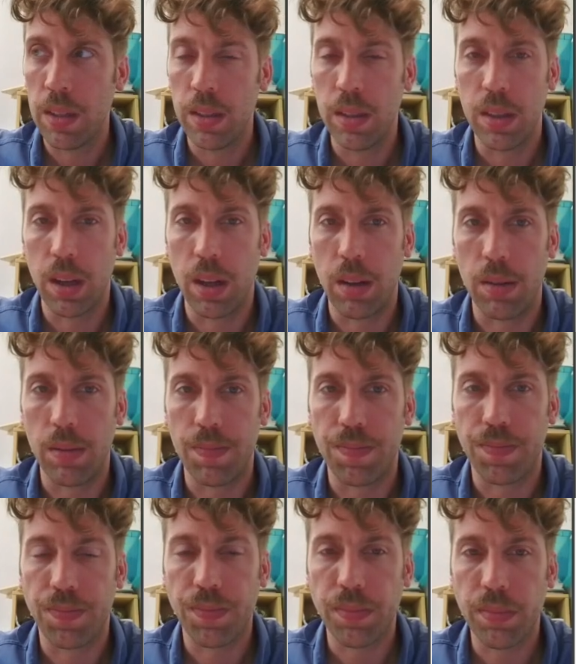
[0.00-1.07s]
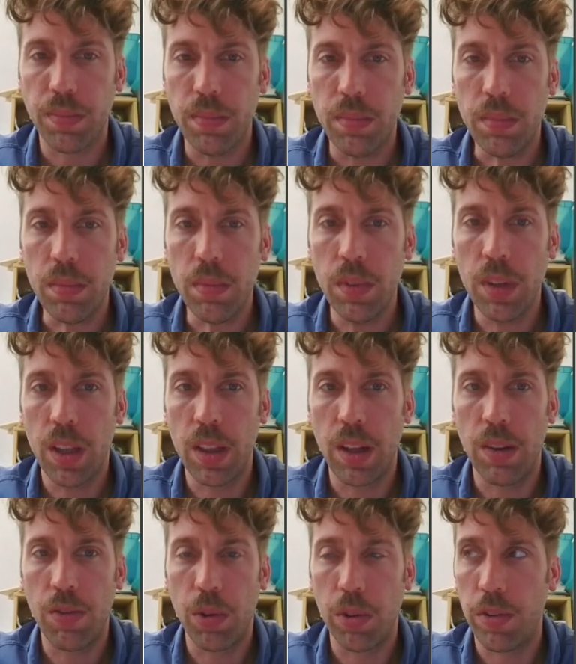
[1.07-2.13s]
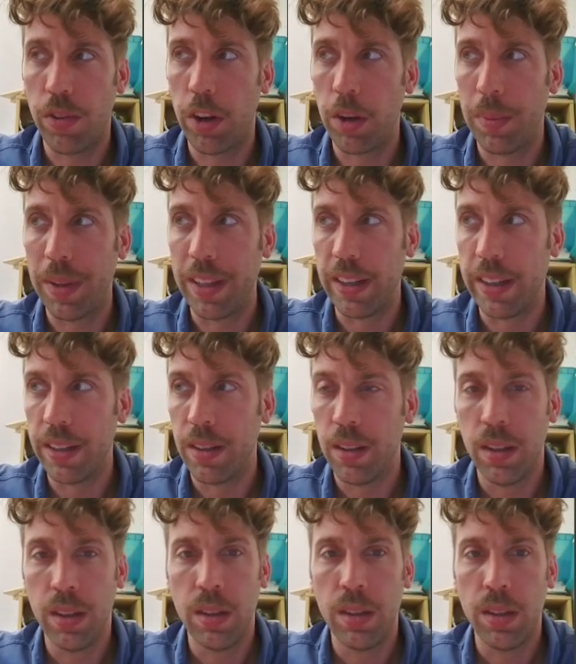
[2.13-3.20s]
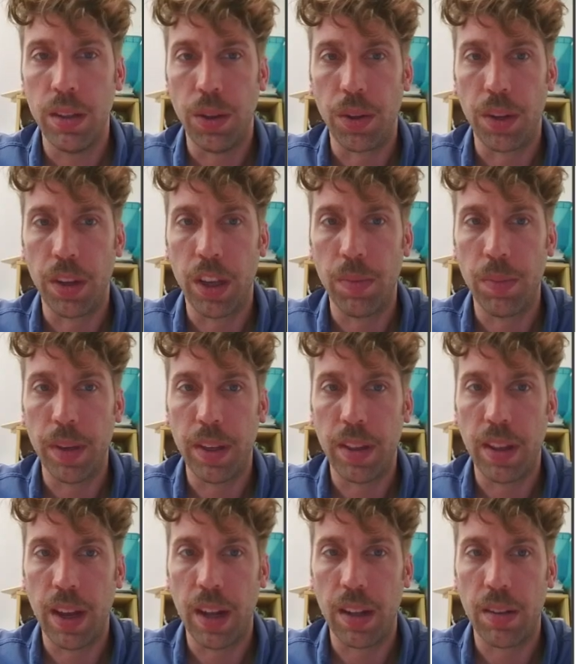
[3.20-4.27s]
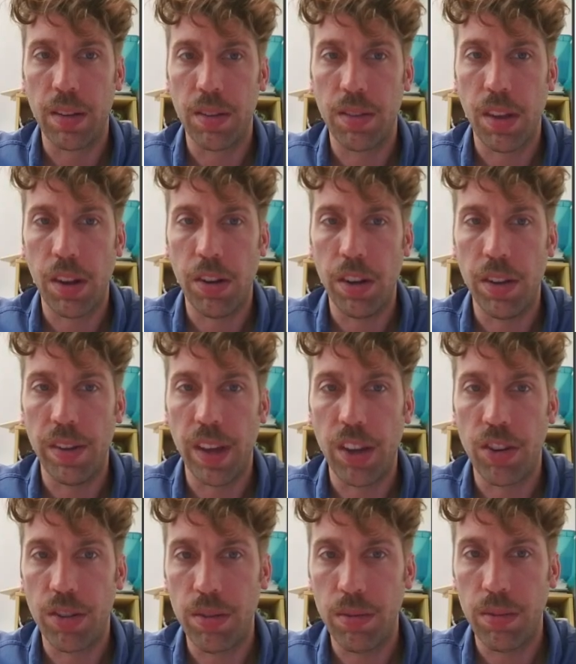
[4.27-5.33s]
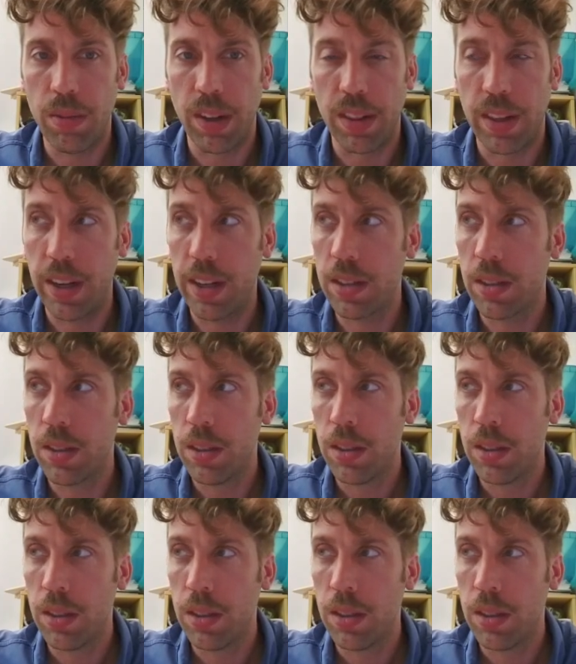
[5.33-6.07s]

And then for the variability, you could give me that standard deviation right there,